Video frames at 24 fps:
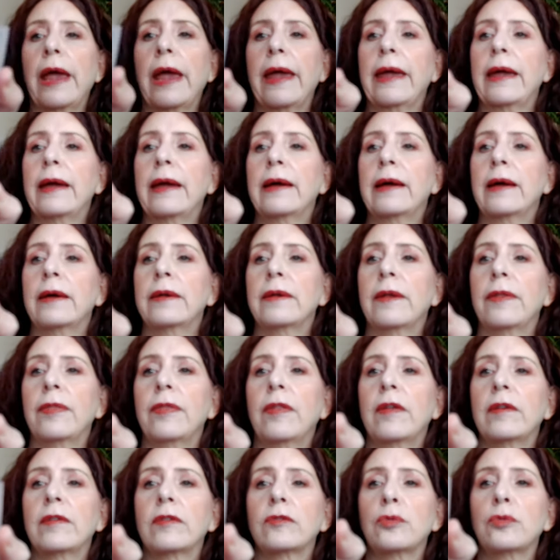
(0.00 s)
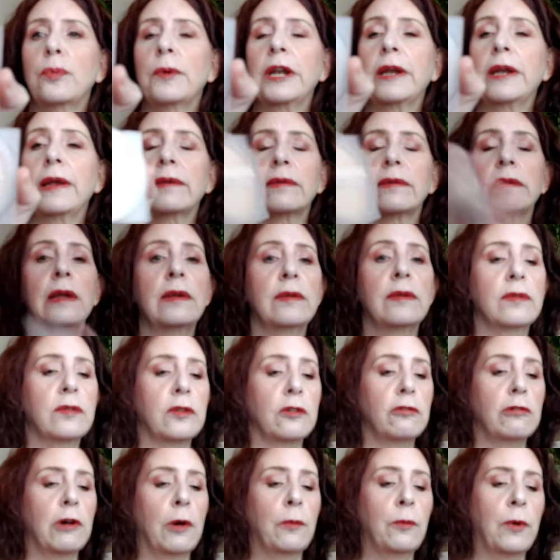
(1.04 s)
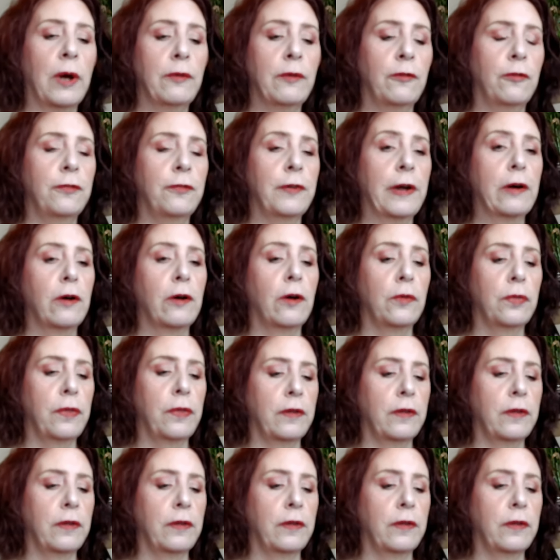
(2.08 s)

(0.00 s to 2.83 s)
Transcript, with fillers: and this one is in zero one Fair.